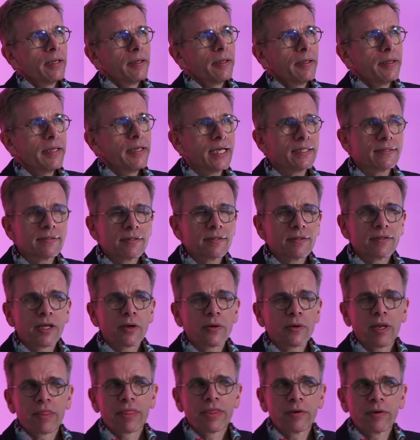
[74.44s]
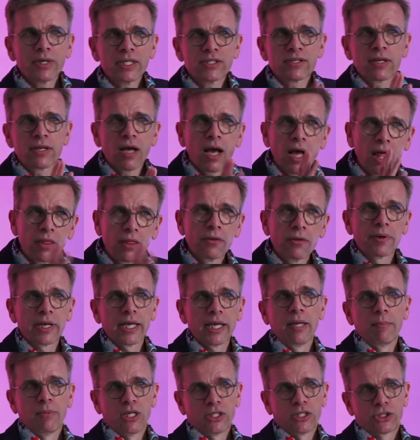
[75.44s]
Yet there is another
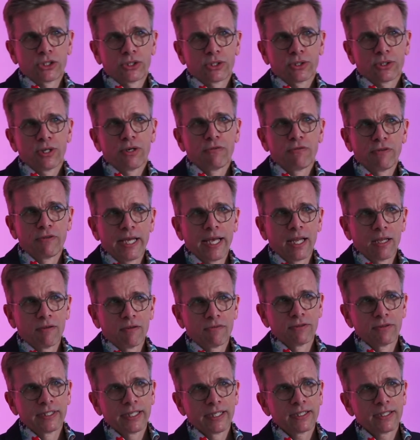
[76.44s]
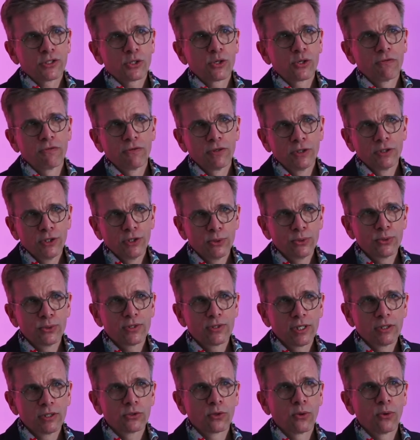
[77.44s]
image of an elephant that is often
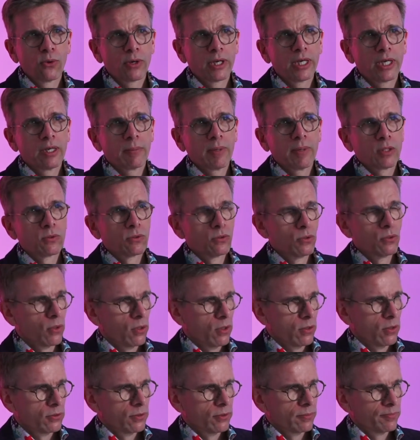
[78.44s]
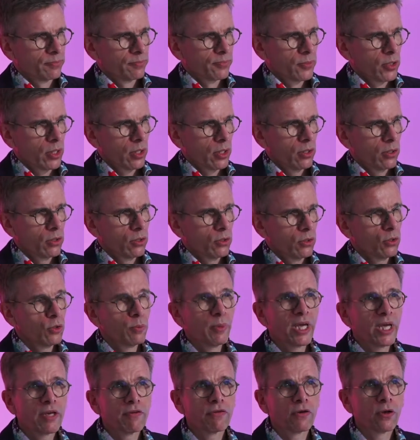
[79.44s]
used in talking about God. You
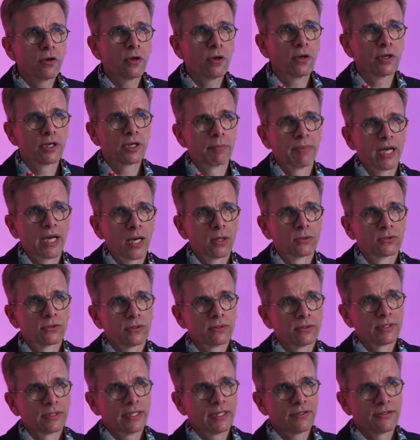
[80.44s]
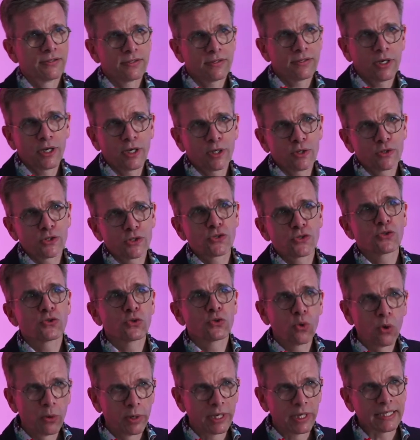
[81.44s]
may have heard about this
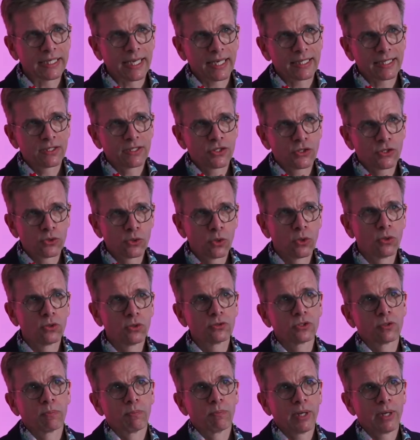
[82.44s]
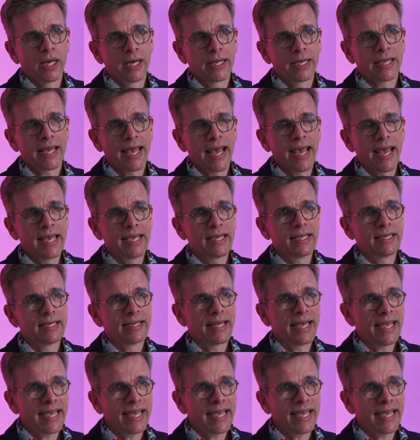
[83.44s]
story that is told by an